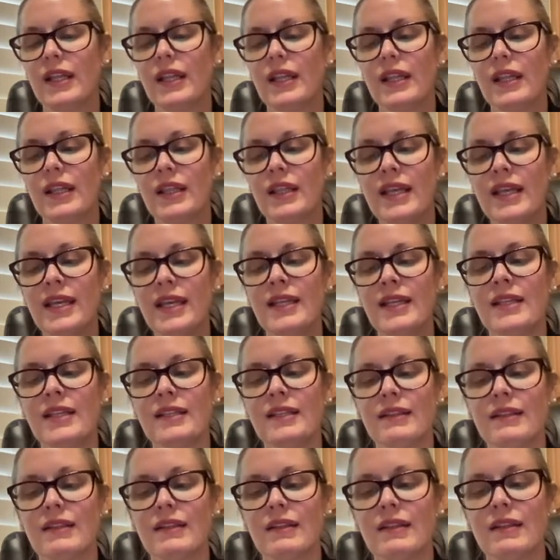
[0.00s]

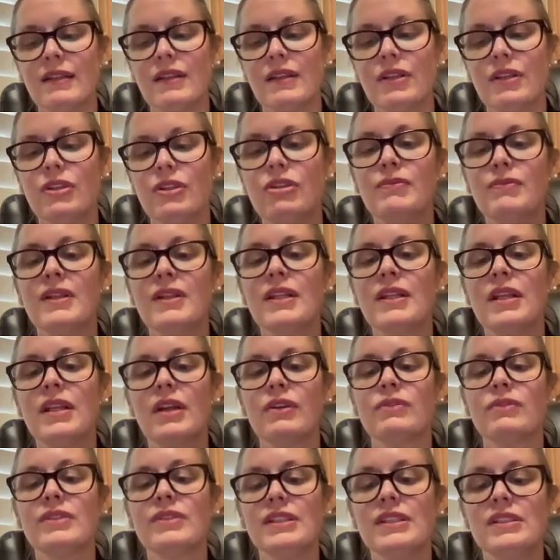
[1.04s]
then the human not
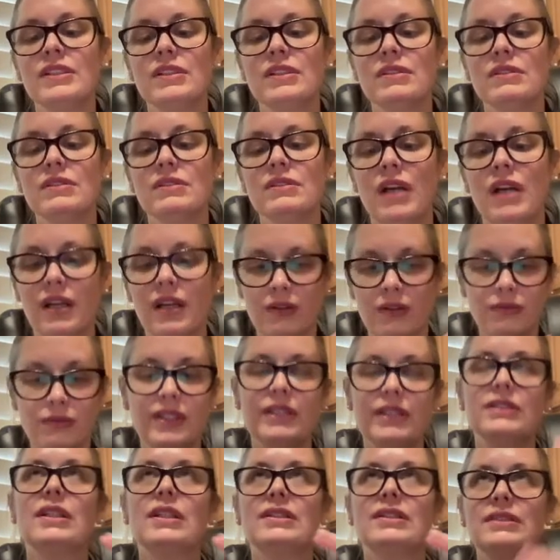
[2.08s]

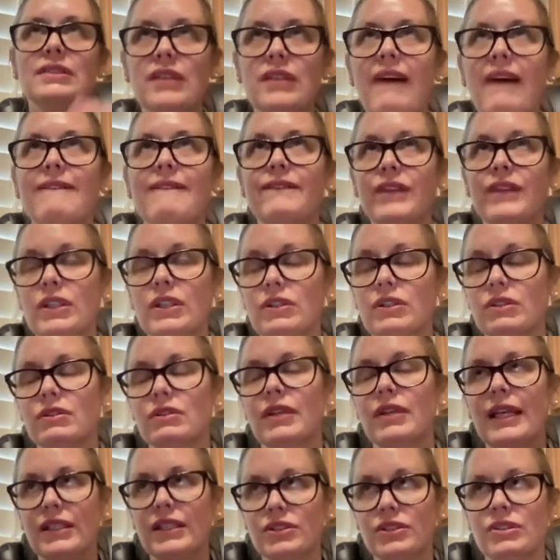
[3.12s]
only does not feel
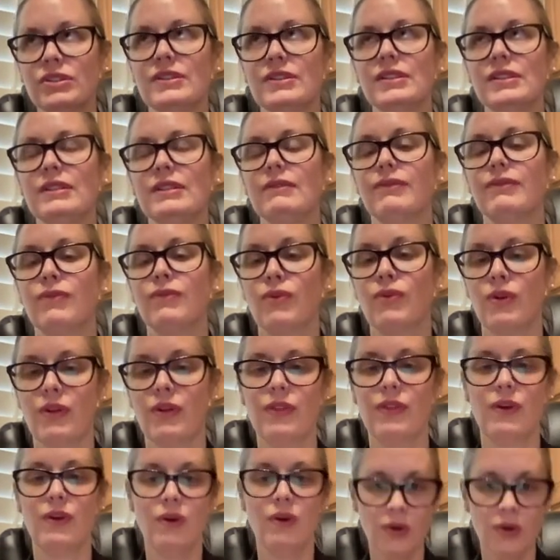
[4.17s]
agency for
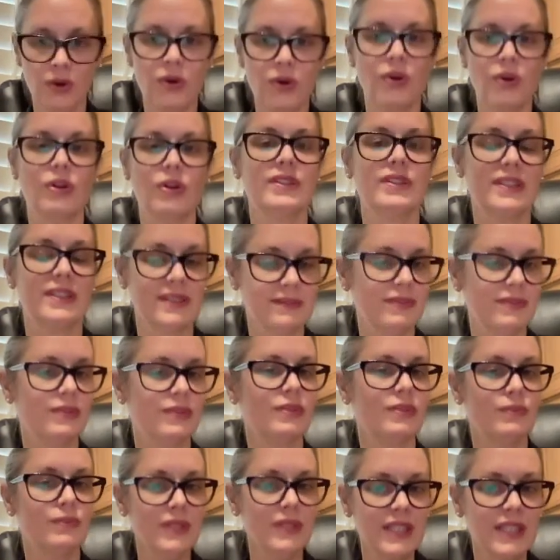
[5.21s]
the whole, it doesn't feel
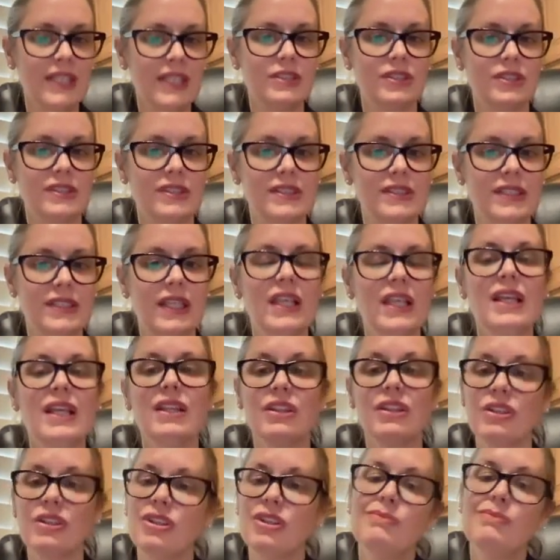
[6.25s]
the we agency,
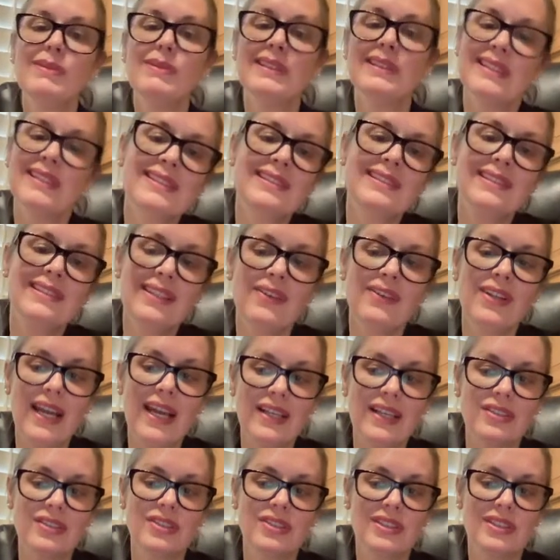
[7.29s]
the human doesn't even
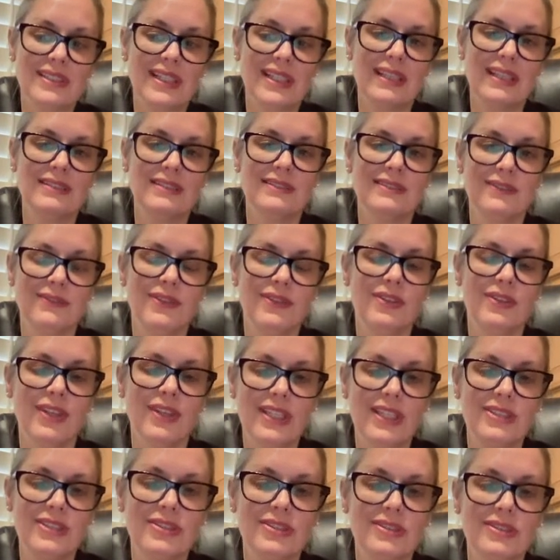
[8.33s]
actually tend to feel
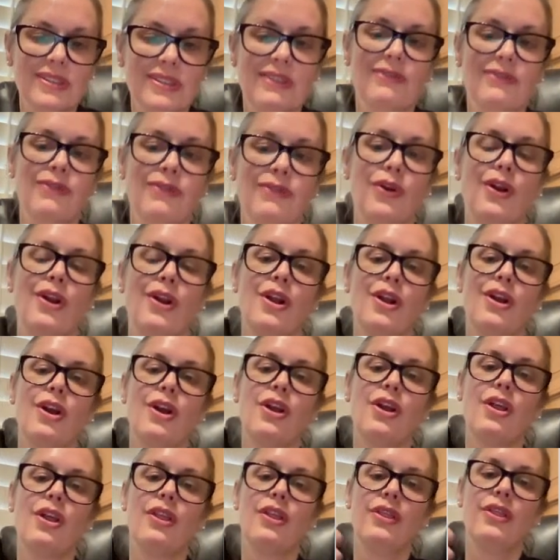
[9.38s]
agency for
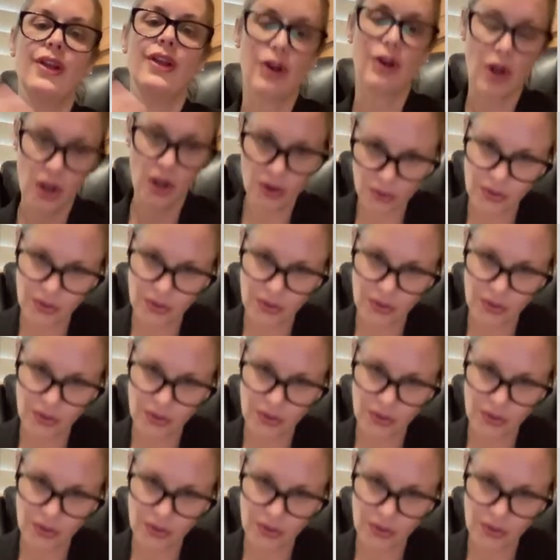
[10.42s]
their own